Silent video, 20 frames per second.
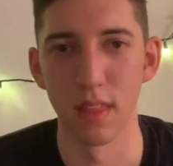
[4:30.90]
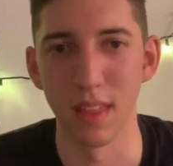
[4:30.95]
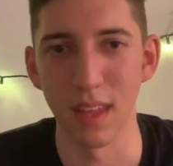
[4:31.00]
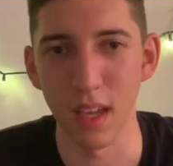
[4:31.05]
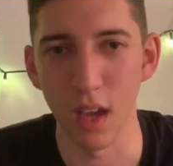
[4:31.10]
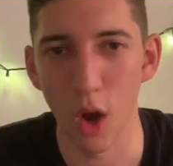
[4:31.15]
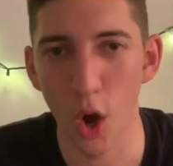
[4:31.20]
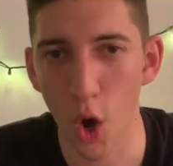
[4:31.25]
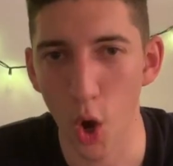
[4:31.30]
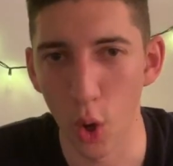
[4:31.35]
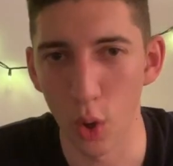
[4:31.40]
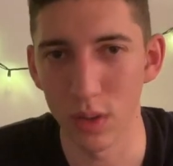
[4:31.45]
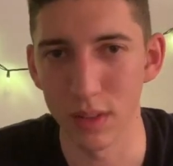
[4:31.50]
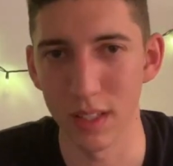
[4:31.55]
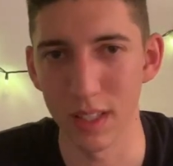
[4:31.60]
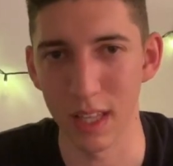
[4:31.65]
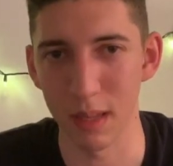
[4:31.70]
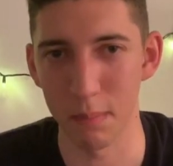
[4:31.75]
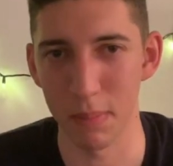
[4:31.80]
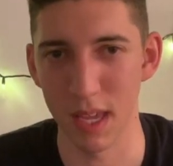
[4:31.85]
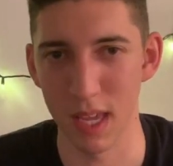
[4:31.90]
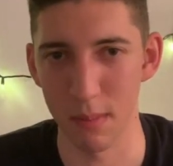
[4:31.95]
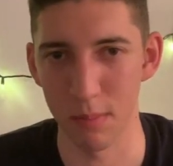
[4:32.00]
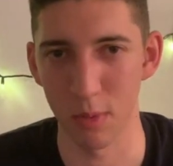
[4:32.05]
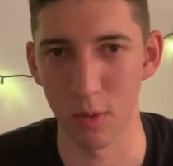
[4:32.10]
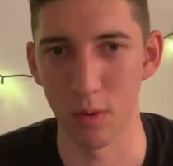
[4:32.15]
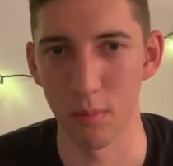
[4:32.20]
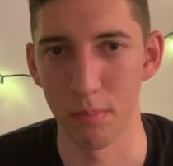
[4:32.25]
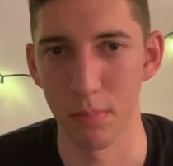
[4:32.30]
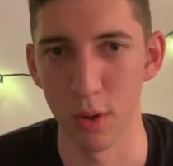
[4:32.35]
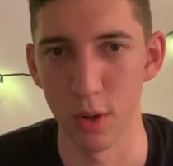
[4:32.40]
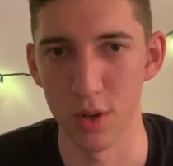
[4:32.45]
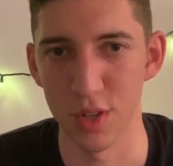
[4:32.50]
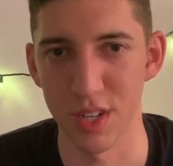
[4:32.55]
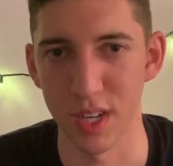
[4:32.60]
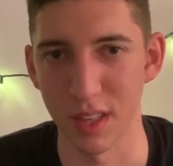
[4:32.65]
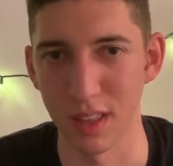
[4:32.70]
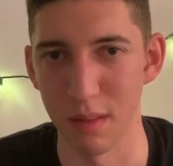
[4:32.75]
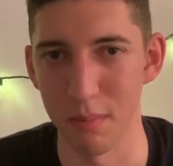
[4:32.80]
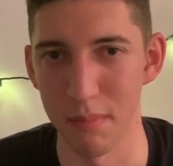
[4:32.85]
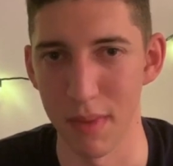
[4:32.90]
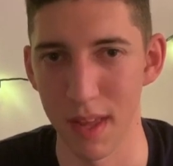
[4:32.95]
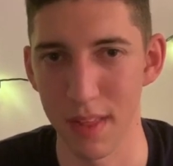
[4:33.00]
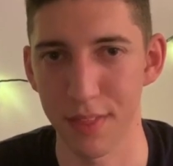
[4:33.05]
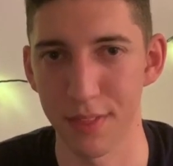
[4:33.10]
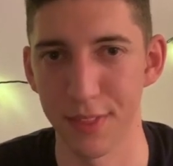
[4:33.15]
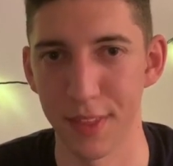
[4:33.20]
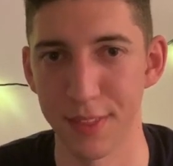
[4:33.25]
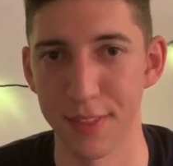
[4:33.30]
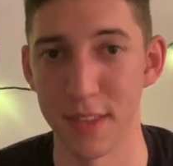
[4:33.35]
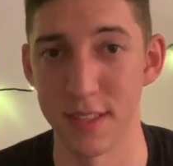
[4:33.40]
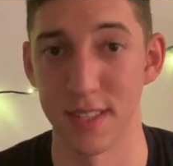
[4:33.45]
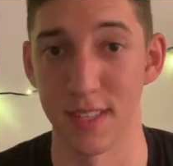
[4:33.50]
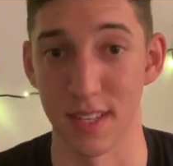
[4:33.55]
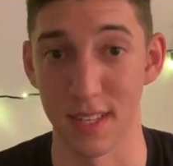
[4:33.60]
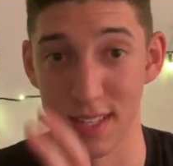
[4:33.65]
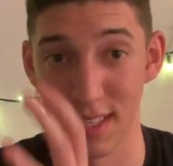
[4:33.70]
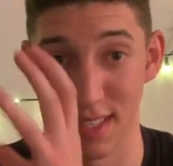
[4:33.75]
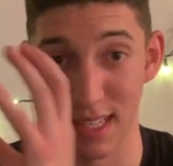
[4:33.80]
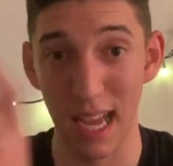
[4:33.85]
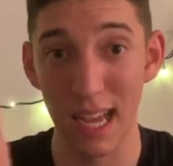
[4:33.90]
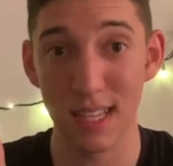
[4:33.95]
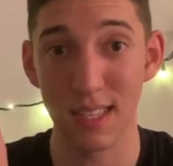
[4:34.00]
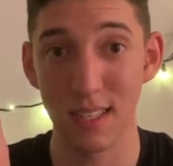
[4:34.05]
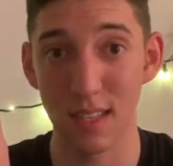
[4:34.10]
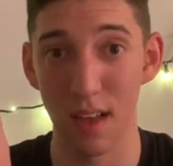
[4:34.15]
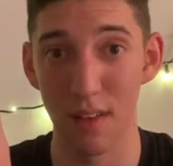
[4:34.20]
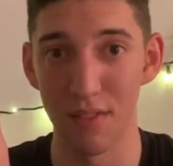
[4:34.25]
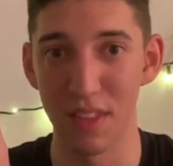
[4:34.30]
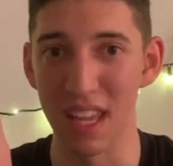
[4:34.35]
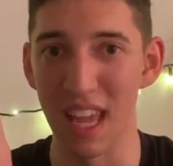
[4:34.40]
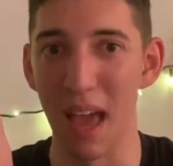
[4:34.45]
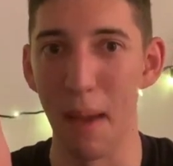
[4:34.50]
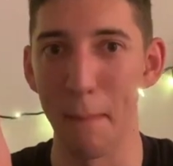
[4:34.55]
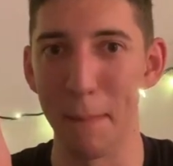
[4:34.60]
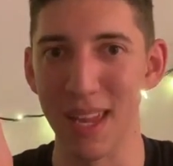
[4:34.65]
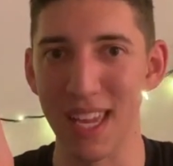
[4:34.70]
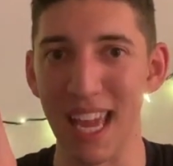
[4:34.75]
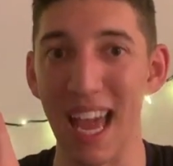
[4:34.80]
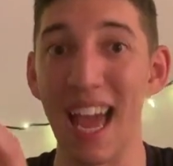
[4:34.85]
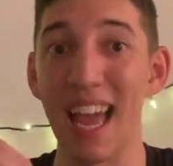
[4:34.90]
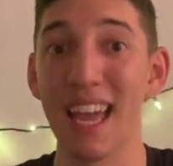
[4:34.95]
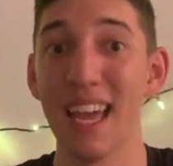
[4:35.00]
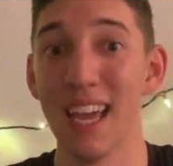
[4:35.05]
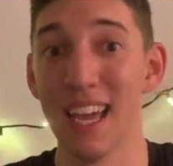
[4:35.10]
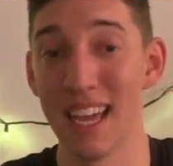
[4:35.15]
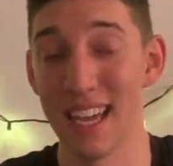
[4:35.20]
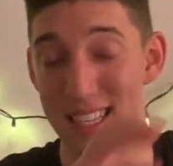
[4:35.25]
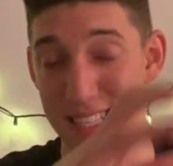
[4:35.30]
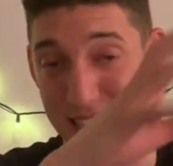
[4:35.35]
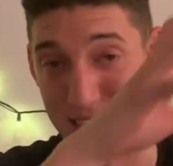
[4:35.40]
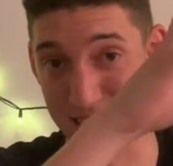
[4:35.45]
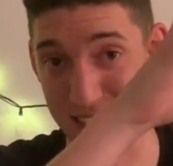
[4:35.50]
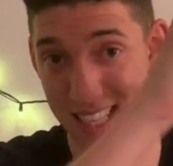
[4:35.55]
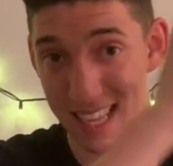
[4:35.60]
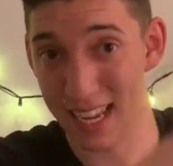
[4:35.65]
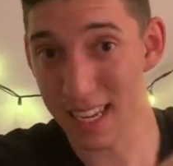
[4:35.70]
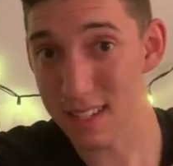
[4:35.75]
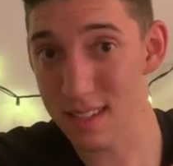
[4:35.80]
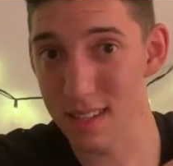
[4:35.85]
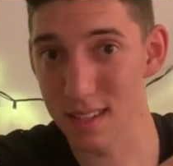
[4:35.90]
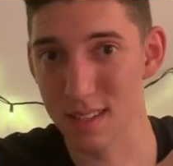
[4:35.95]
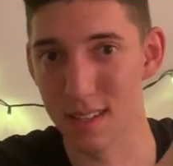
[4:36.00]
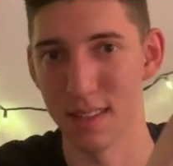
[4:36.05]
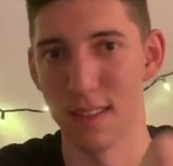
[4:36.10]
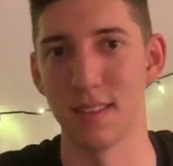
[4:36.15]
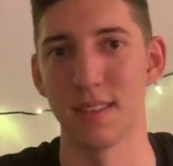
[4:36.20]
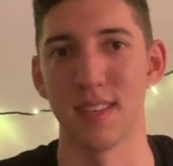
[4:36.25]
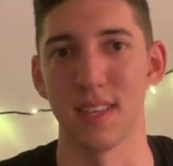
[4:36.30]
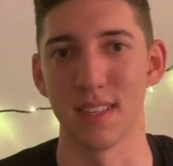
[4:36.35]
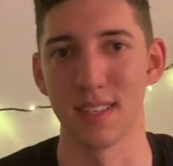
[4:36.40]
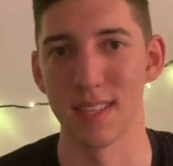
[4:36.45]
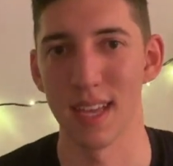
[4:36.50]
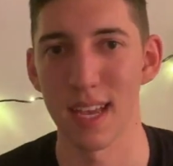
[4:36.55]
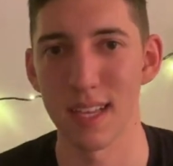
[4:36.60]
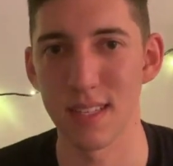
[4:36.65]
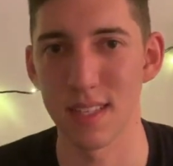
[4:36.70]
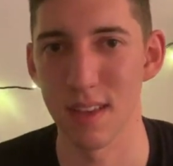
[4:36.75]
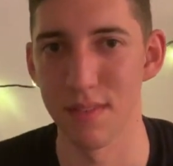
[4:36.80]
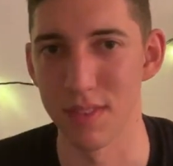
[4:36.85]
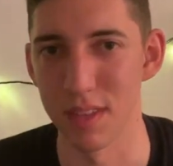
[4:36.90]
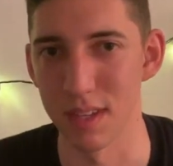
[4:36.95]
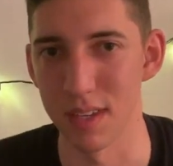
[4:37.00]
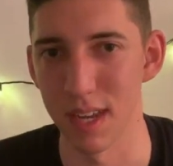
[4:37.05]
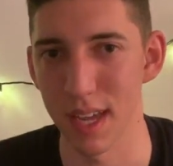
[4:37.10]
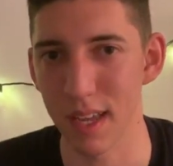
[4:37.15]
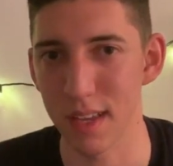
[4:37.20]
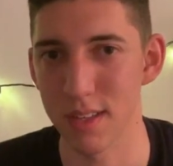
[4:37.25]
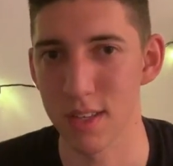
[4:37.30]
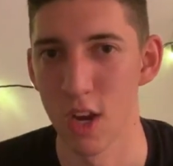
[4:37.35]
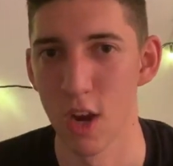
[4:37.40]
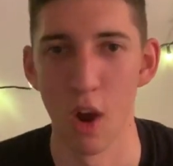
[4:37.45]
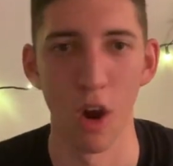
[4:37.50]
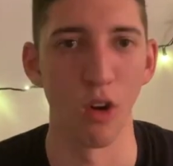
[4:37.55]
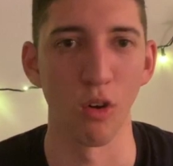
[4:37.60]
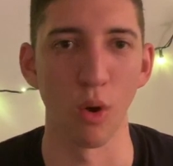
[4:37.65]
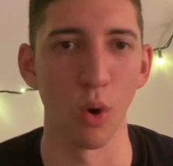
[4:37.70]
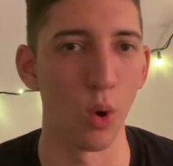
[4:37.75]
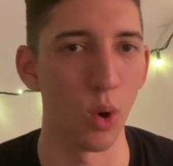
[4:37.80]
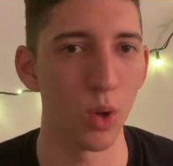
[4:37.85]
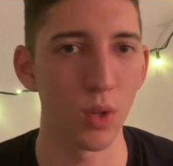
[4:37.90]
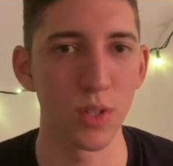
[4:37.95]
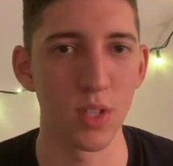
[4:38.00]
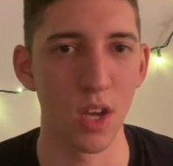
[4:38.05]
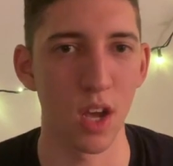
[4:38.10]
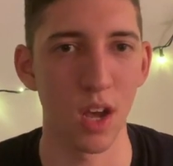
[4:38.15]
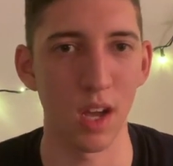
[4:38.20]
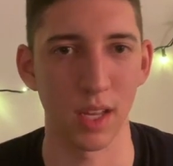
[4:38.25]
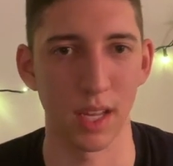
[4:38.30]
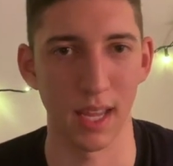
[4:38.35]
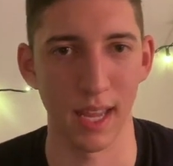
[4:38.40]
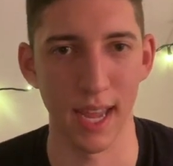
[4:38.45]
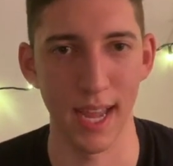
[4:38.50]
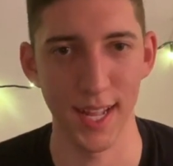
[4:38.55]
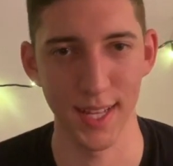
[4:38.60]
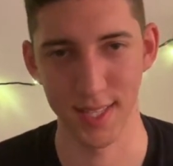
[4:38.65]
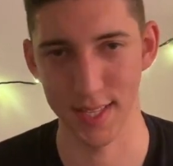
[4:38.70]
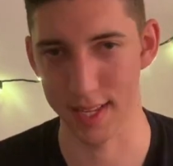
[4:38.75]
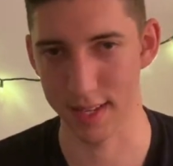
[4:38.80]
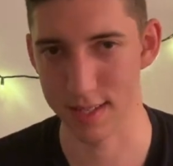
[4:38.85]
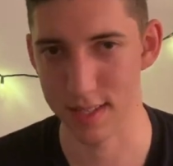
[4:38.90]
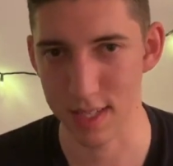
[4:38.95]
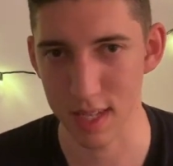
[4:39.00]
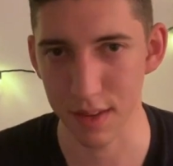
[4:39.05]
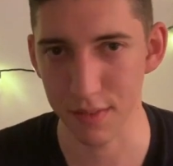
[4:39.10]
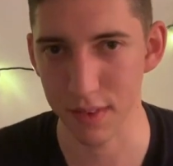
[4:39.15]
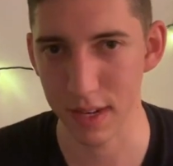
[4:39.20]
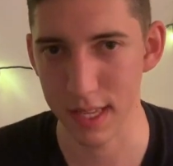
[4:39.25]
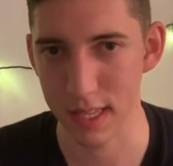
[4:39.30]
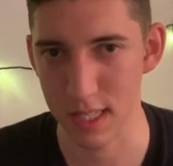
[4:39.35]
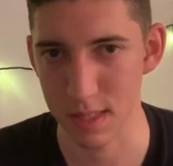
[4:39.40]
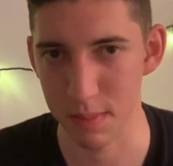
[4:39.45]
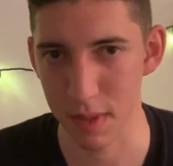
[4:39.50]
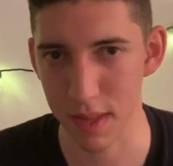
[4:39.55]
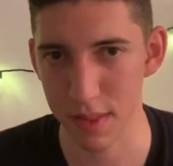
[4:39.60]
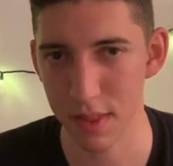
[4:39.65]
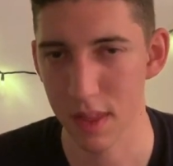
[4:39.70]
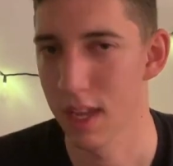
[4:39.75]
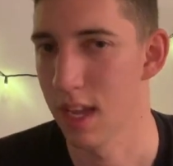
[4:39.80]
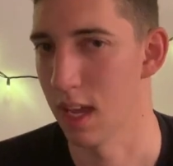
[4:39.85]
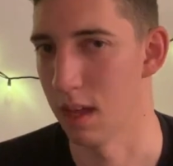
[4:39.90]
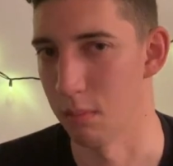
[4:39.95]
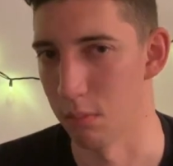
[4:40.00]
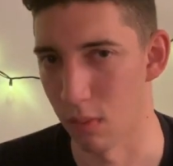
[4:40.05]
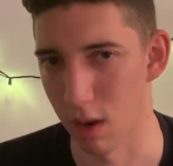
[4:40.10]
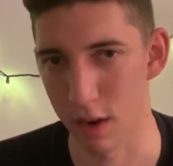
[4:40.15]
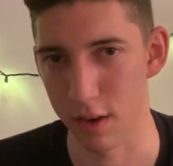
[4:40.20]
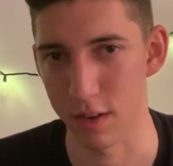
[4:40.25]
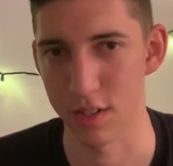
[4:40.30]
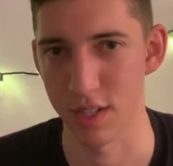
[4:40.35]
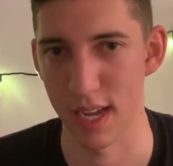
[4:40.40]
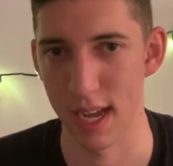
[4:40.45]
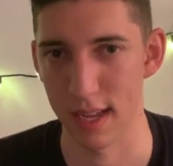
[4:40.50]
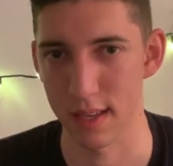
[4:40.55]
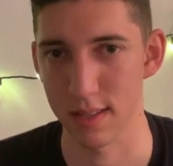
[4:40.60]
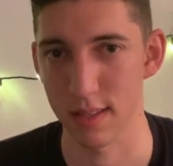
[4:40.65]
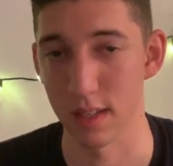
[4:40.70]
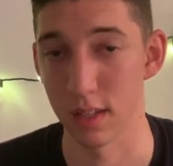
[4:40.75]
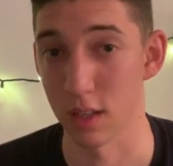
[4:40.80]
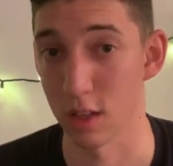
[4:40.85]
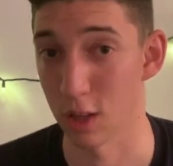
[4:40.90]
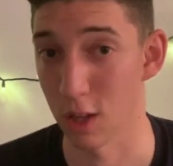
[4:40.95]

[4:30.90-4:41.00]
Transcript: The only people pushing the myth that the success of the NBA is linked to the success of the Knicks are old talking heads like Stephen A. Smith and Mark Jackson.